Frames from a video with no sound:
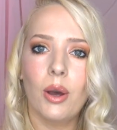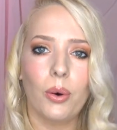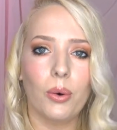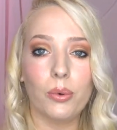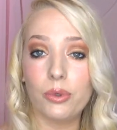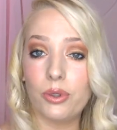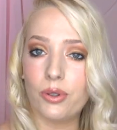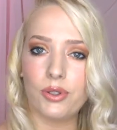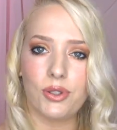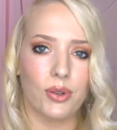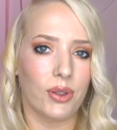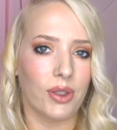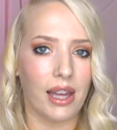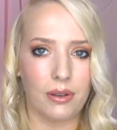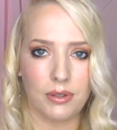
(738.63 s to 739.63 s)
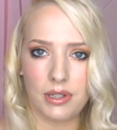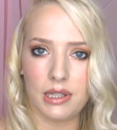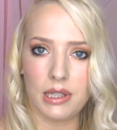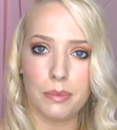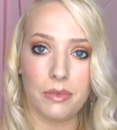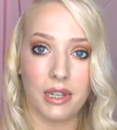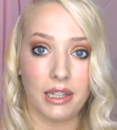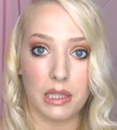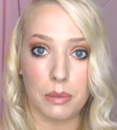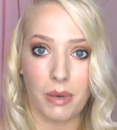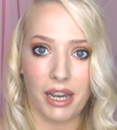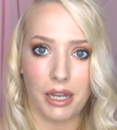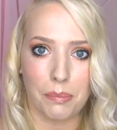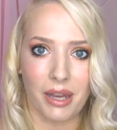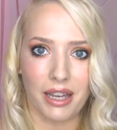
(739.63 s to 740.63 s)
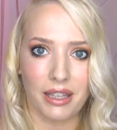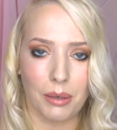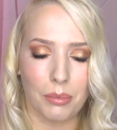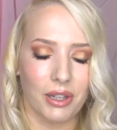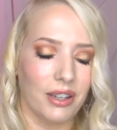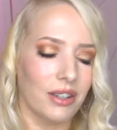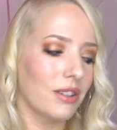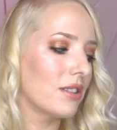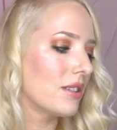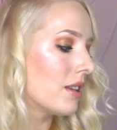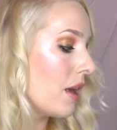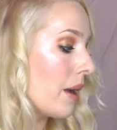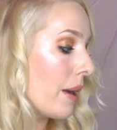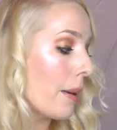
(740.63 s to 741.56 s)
all new 2000s inspired makeup looks.